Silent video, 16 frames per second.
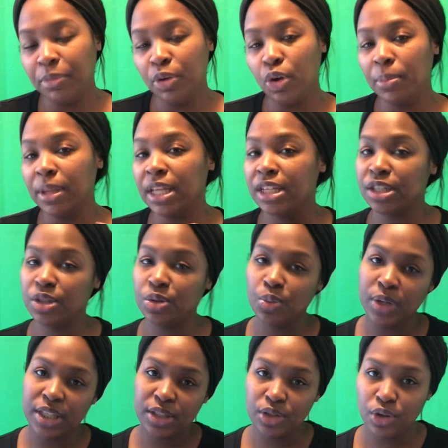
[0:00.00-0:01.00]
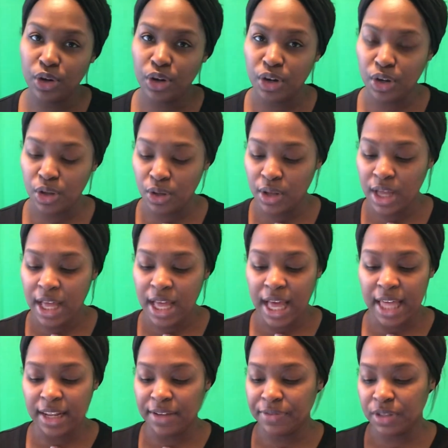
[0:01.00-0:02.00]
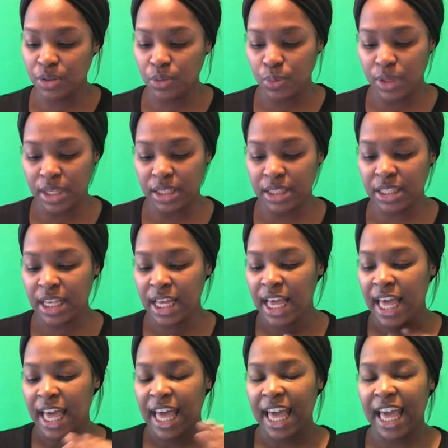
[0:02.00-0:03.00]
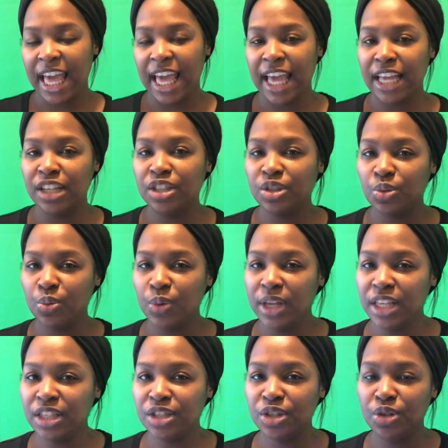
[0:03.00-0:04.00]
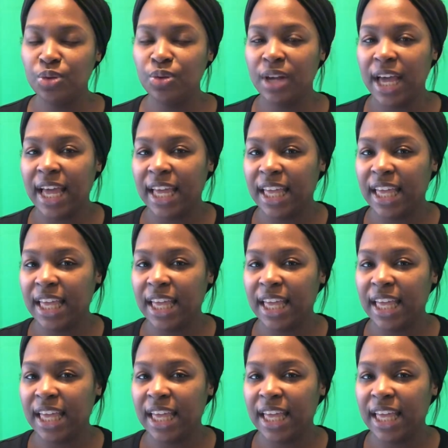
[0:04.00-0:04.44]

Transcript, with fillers: normally a sweets girl. I love sweets. And sweets do not